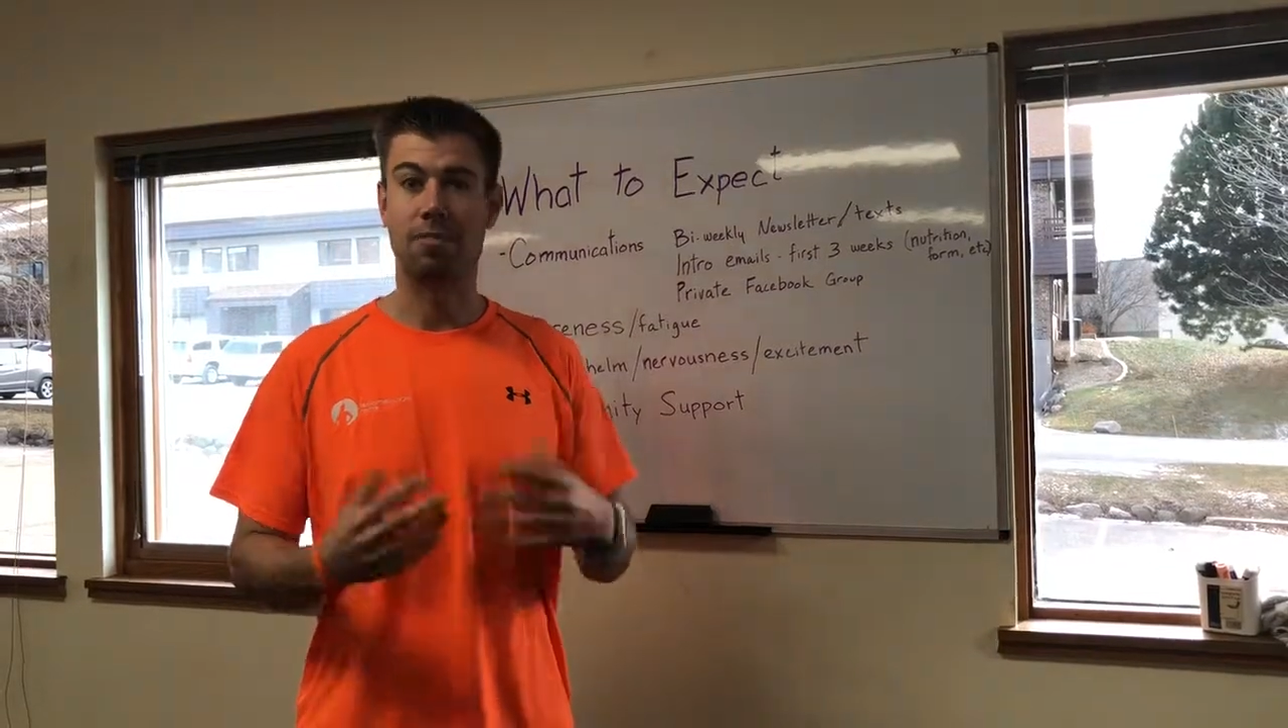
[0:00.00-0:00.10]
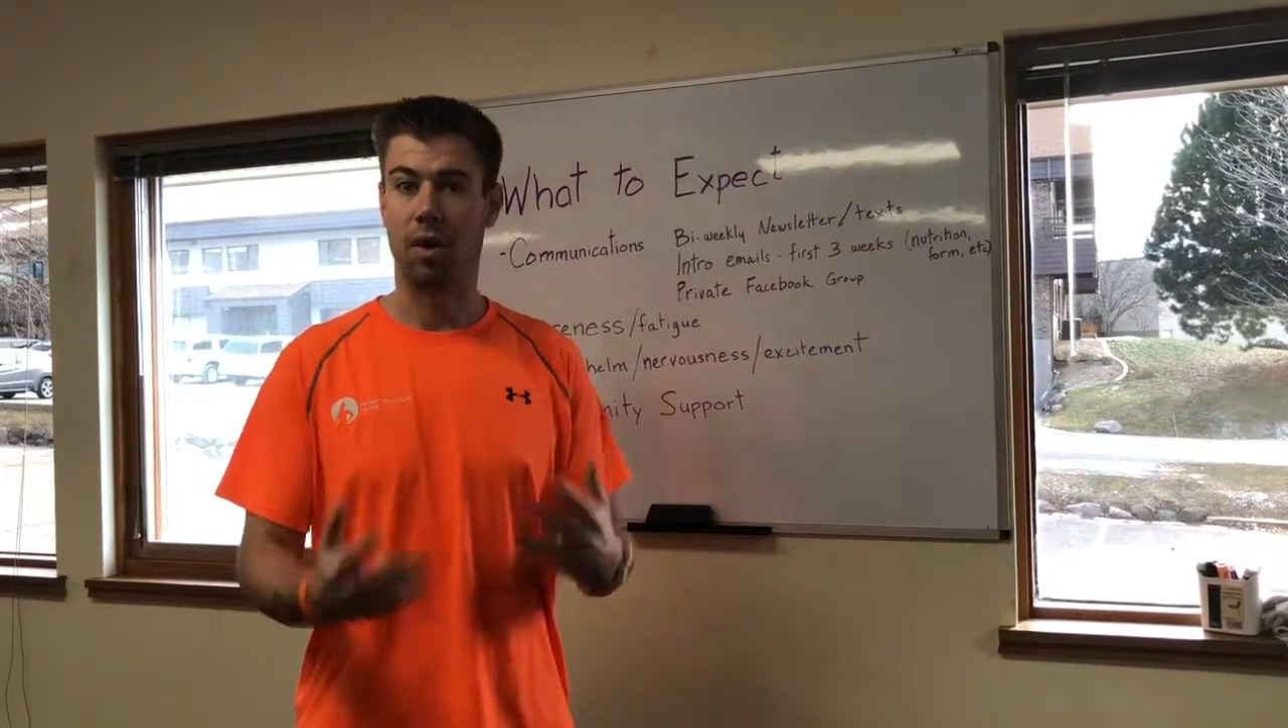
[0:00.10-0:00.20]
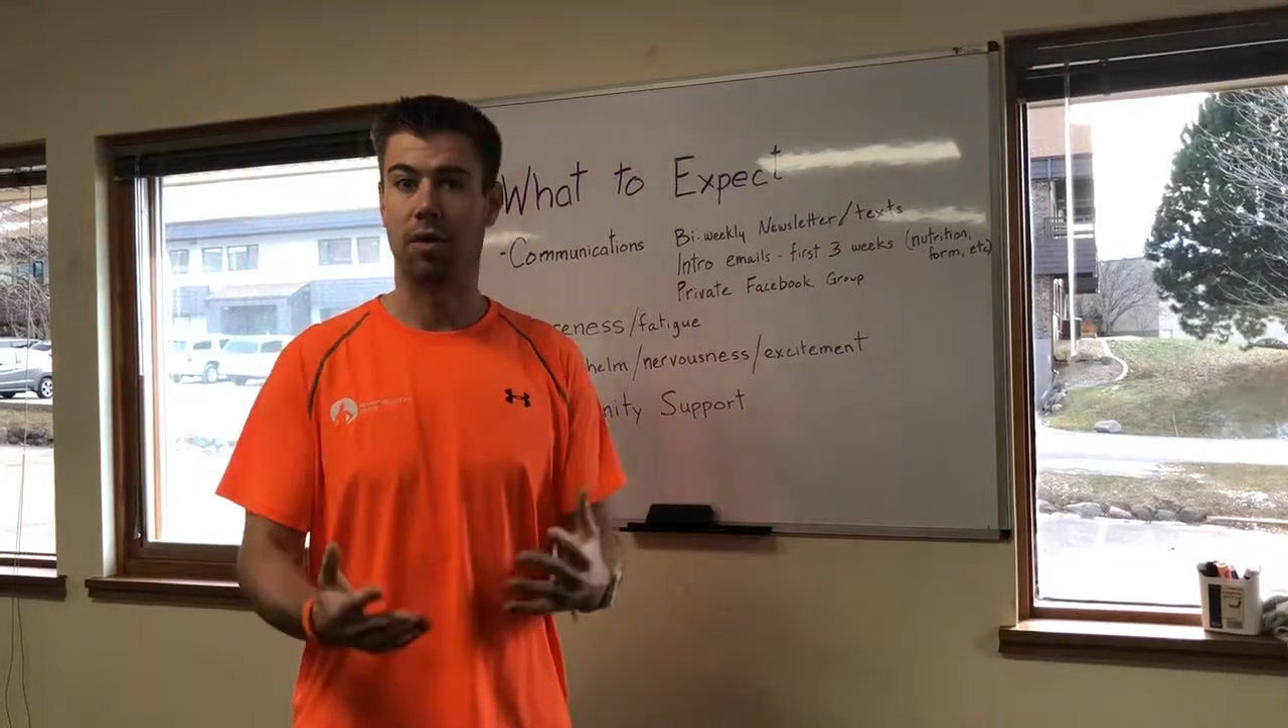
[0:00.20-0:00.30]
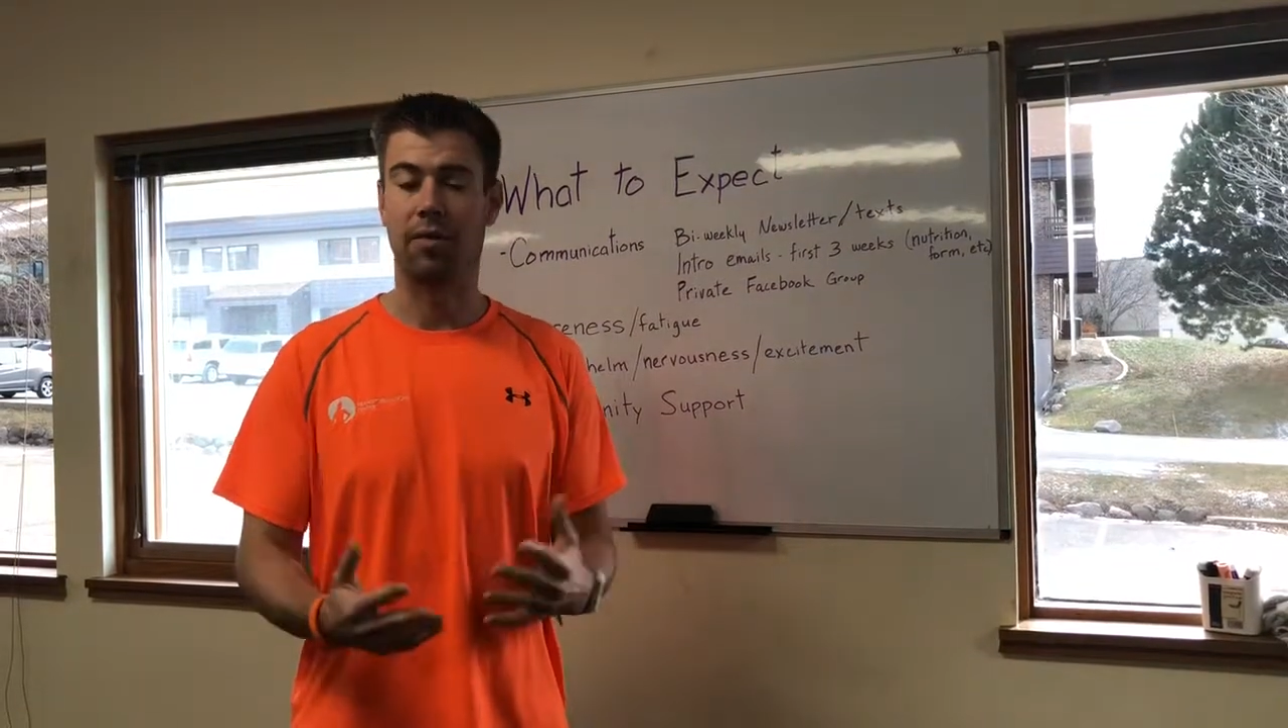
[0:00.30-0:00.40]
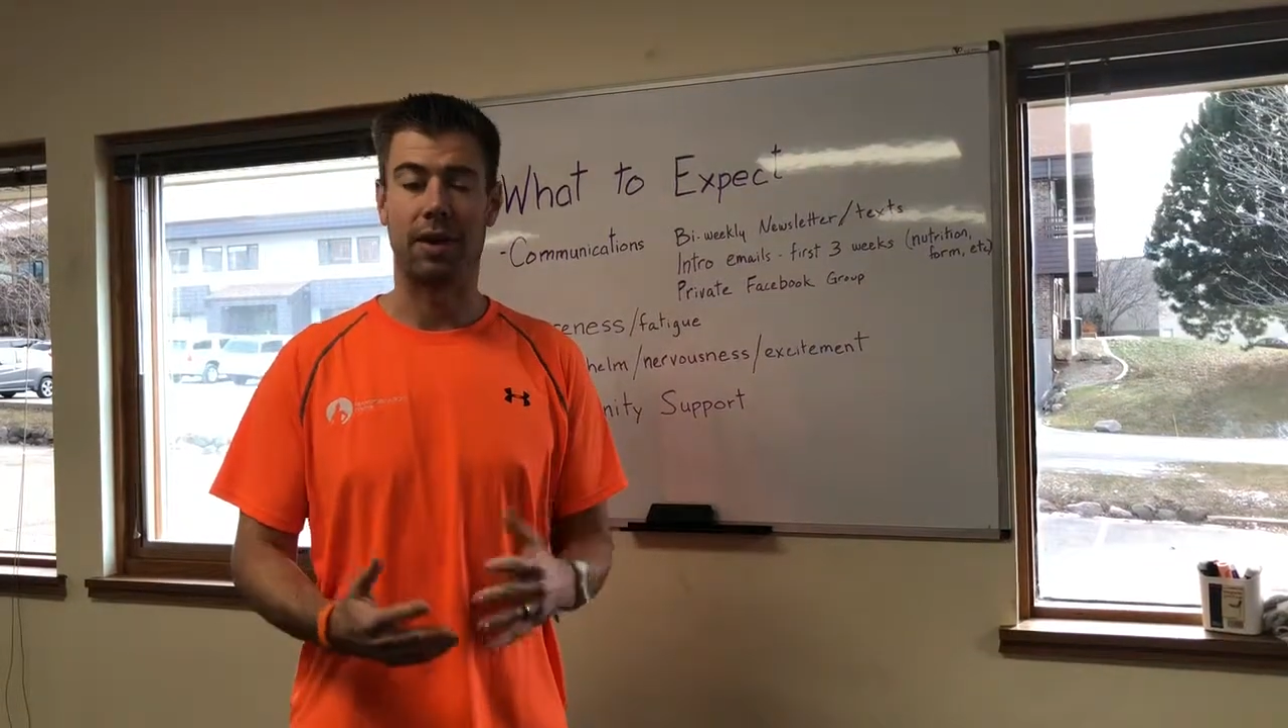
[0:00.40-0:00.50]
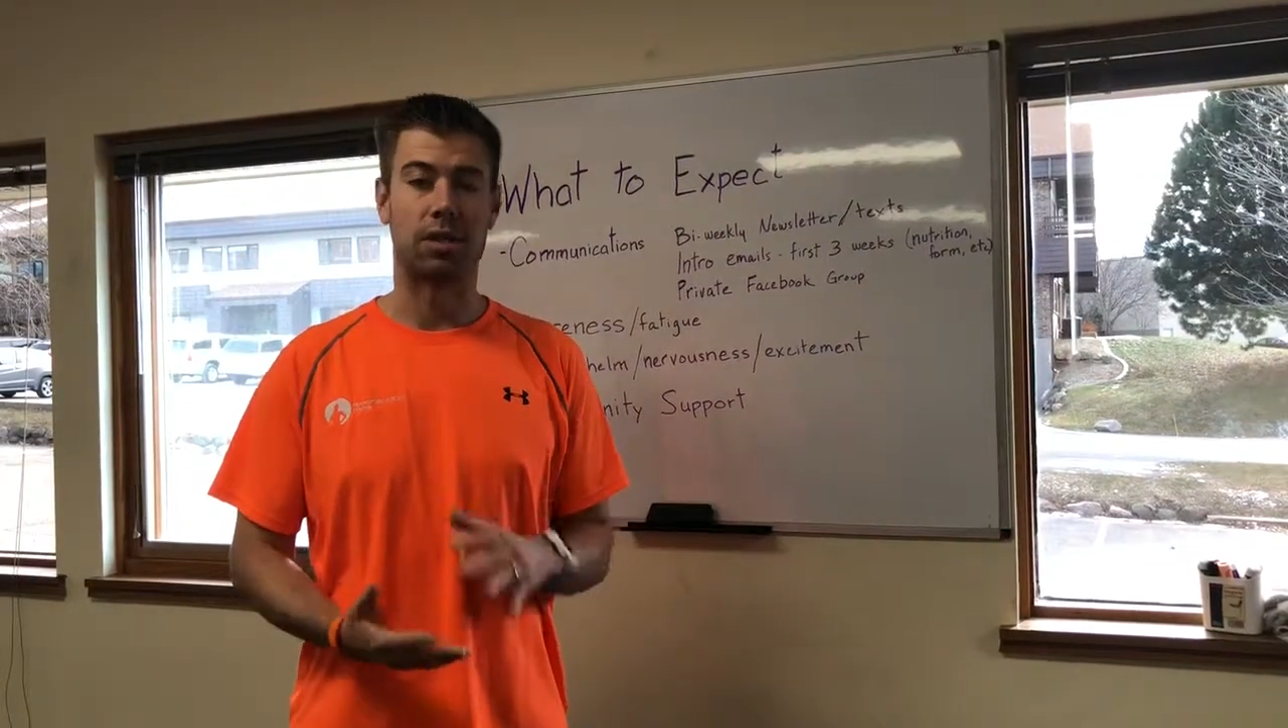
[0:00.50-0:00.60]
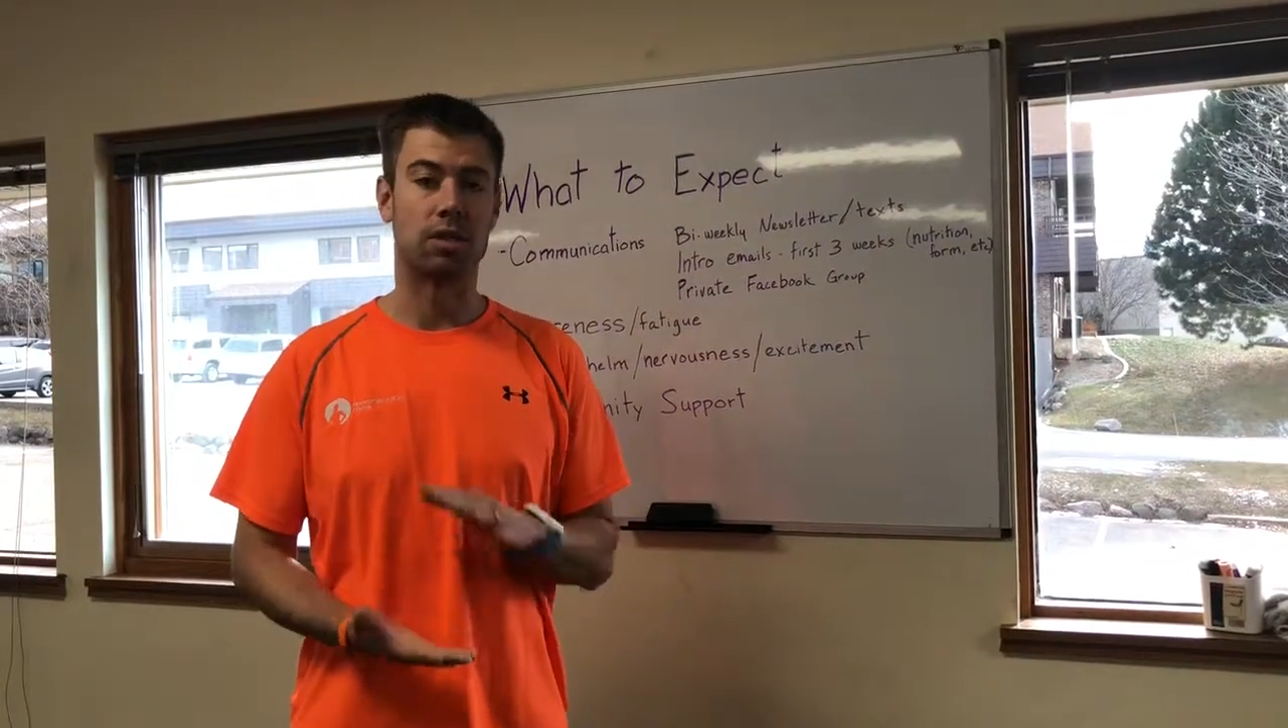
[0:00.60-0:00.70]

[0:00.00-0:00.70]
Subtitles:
motivated.